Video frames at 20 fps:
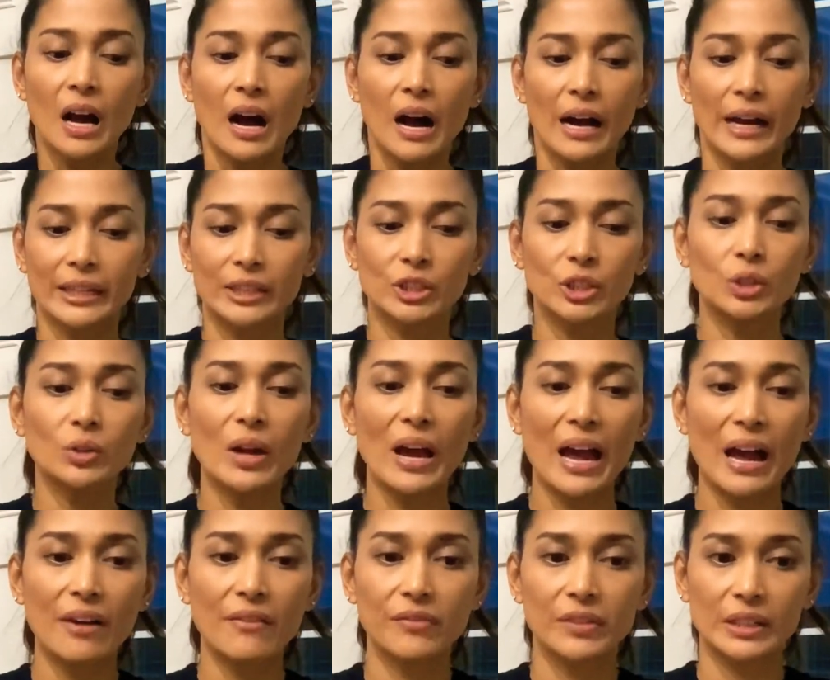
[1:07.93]
I do
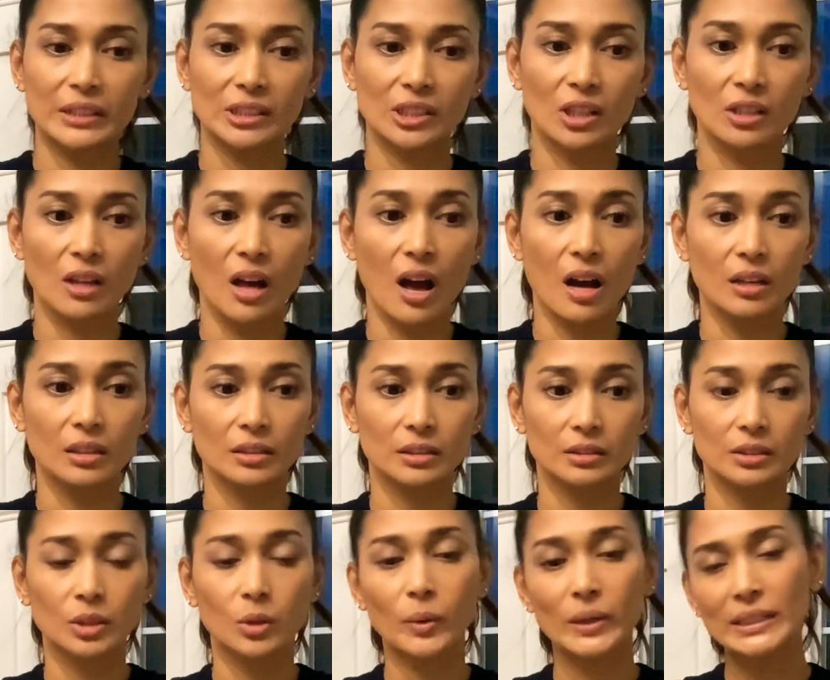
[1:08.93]
have this Glock
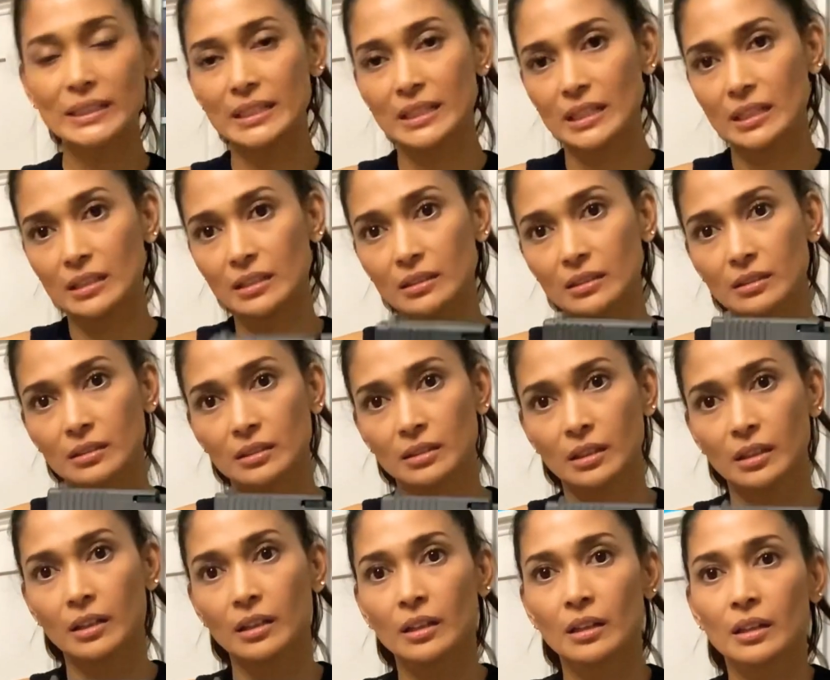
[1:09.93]
20.
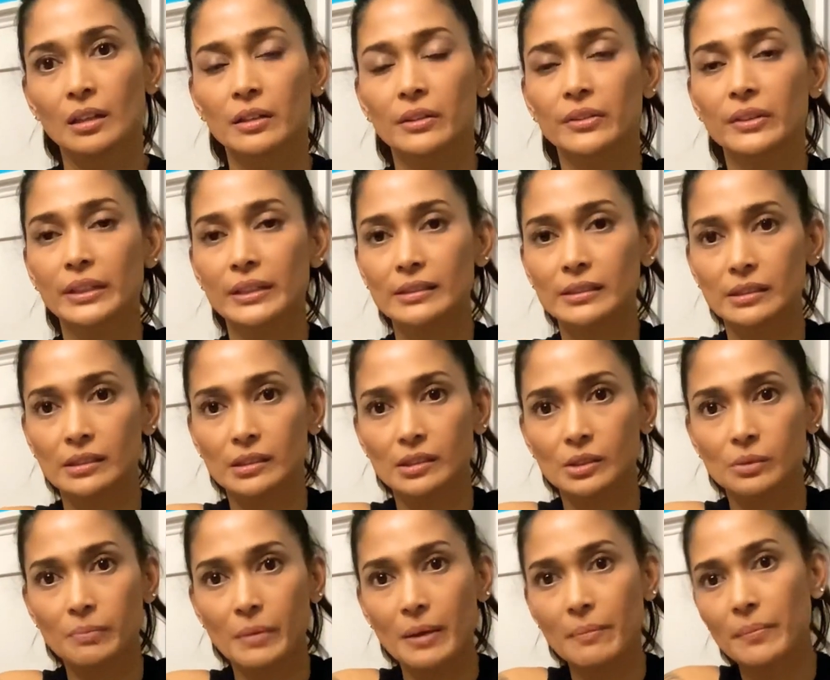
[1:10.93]
This
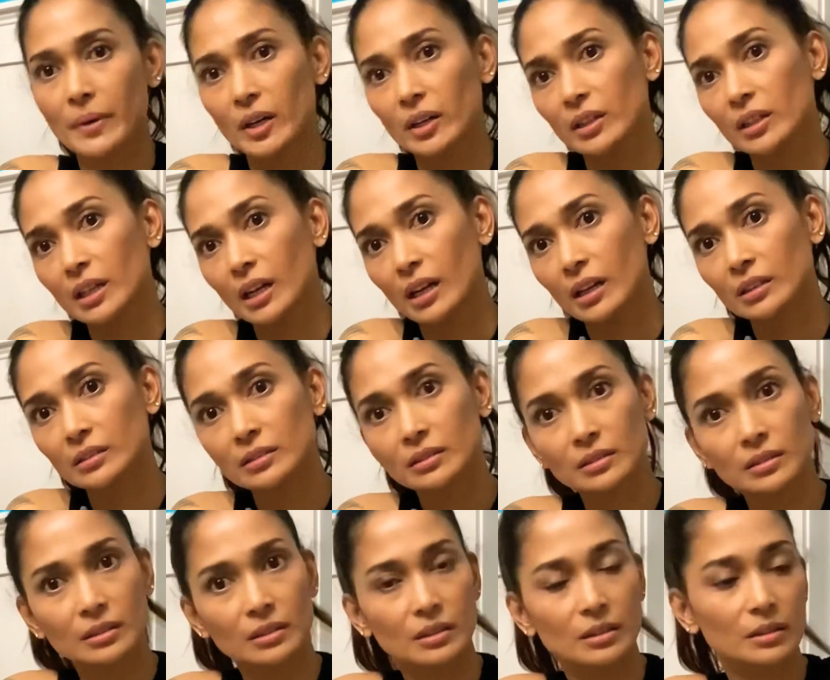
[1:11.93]
is my bear gun.
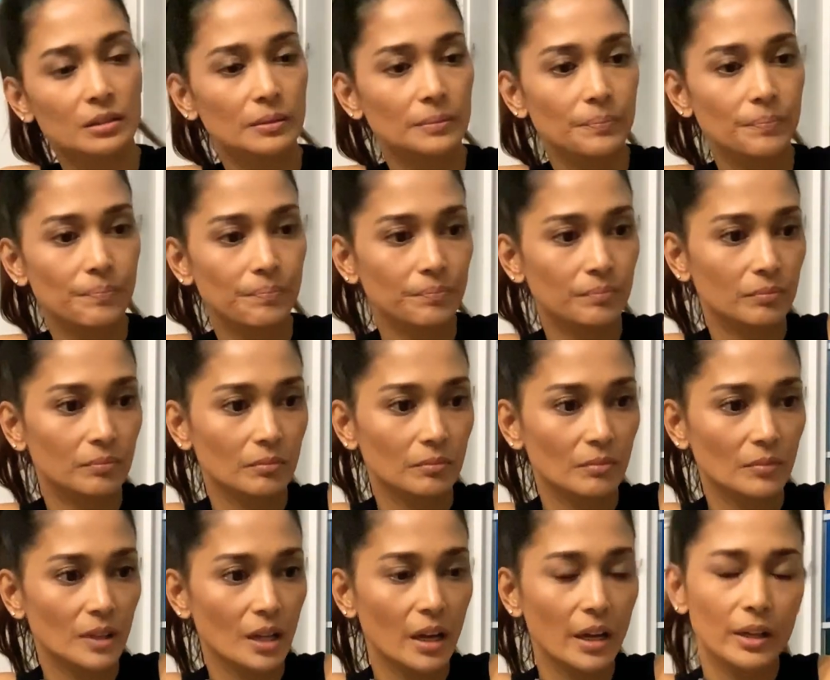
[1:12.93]

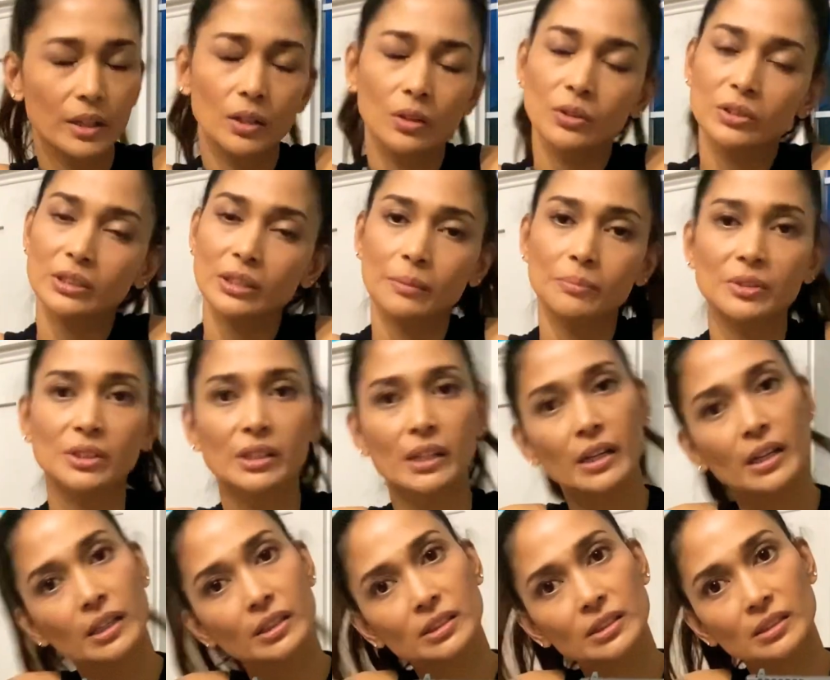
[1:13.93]
I know some
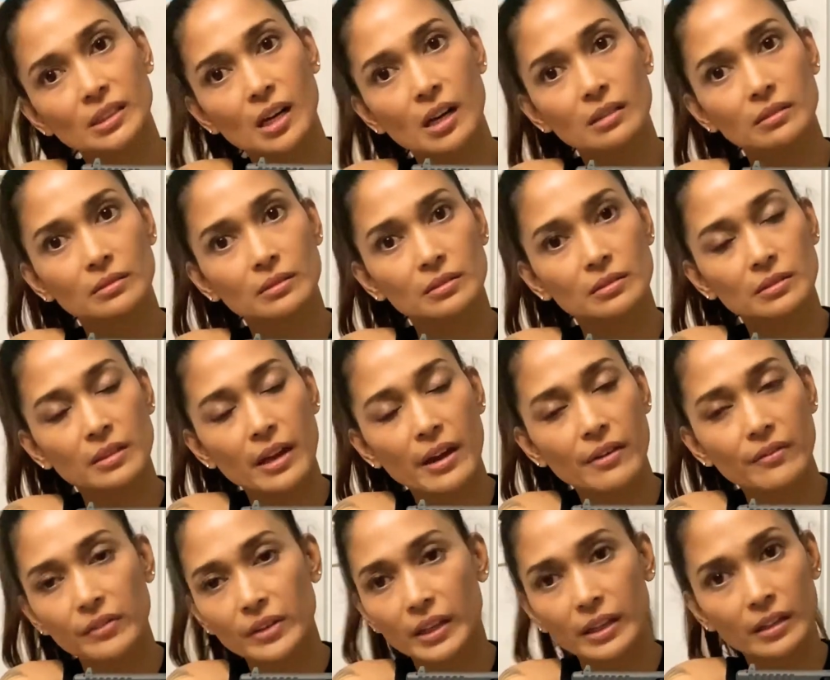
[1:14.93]
say it's not
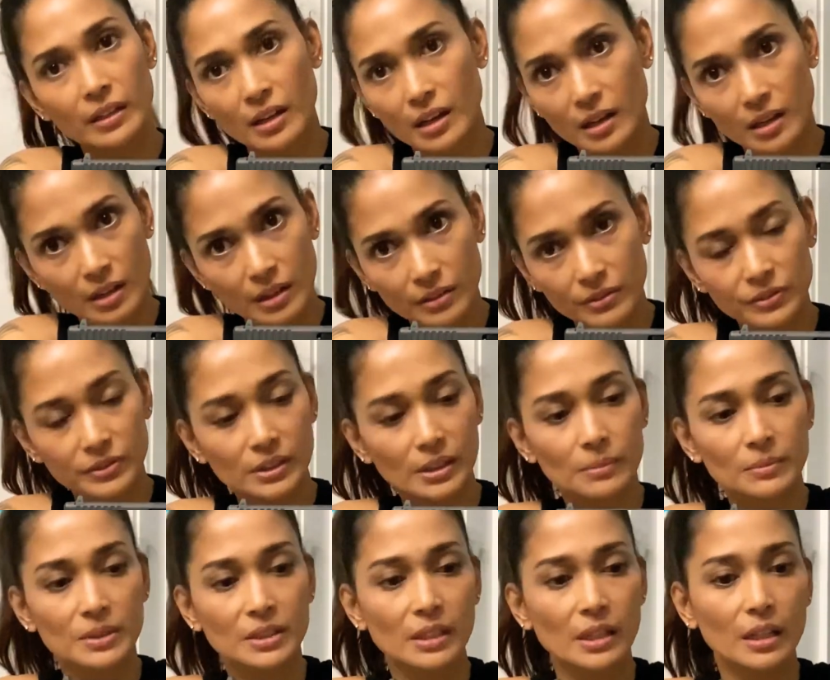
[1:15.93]
heavy enough,
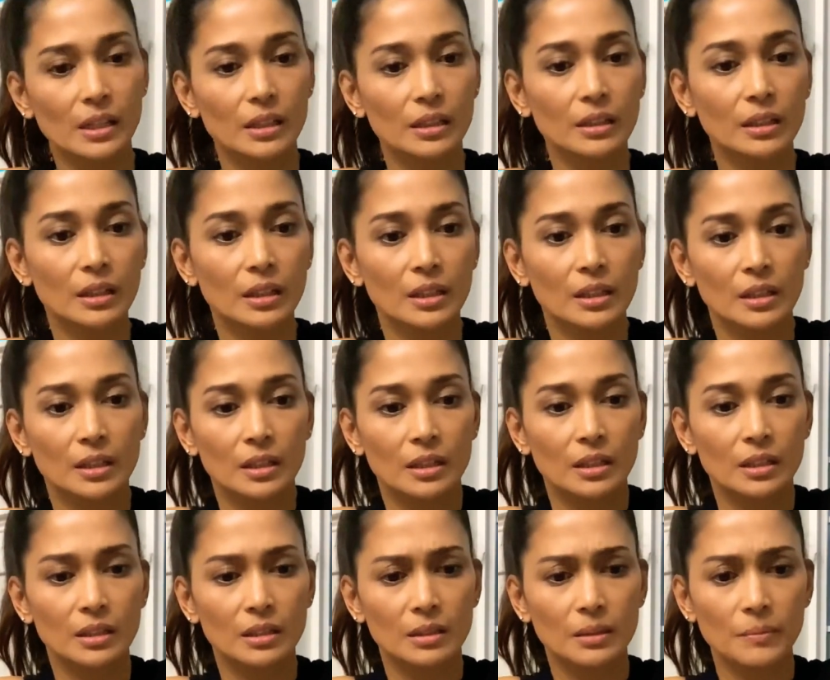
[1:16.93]
some say
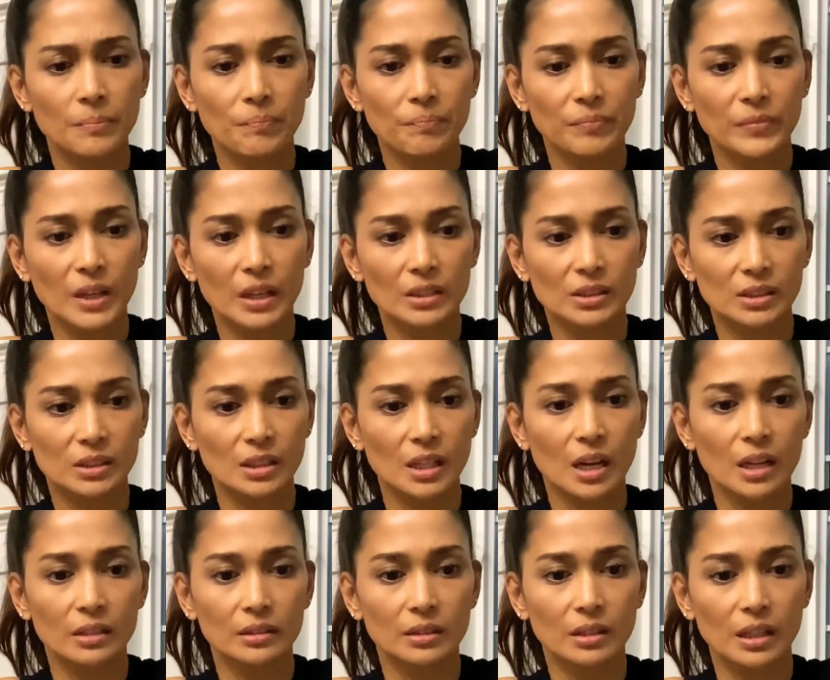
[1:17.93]
it's
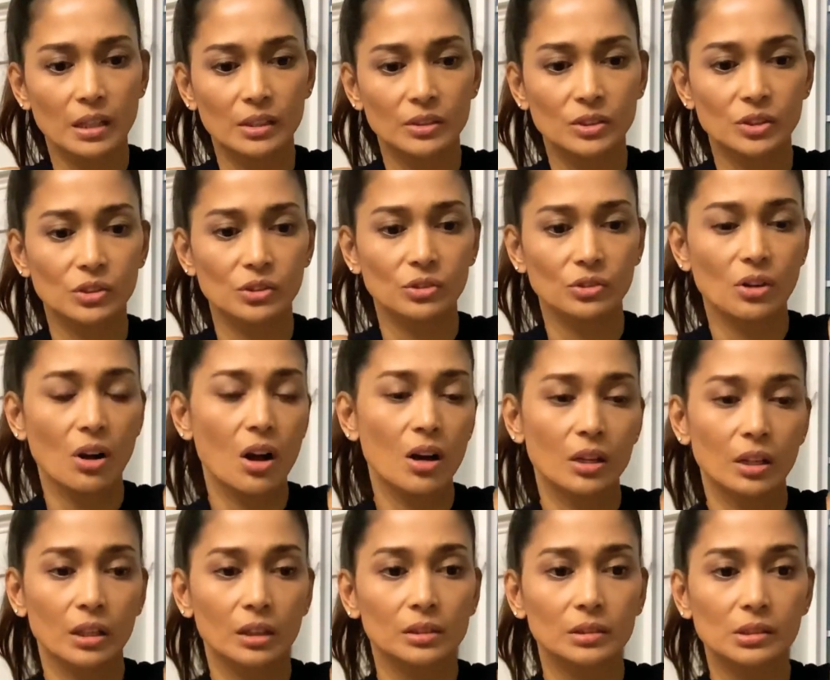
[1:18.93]
not as
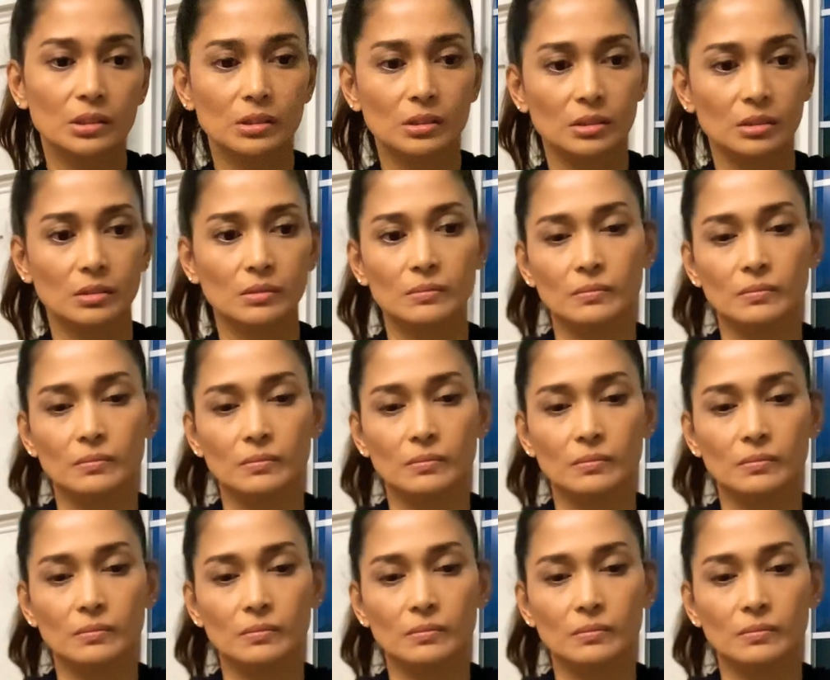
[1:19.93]
strong as